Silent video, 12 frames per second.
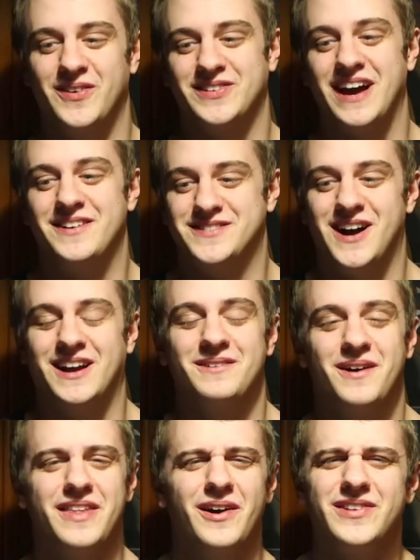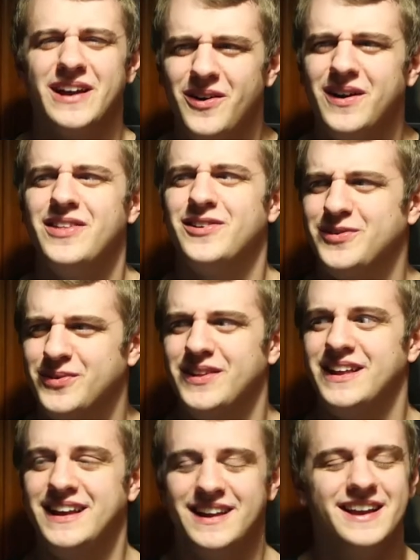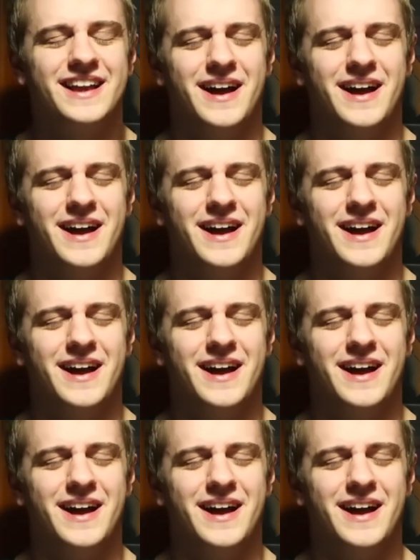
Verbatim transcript: was kind of talking about that. I was like, okay, this is really.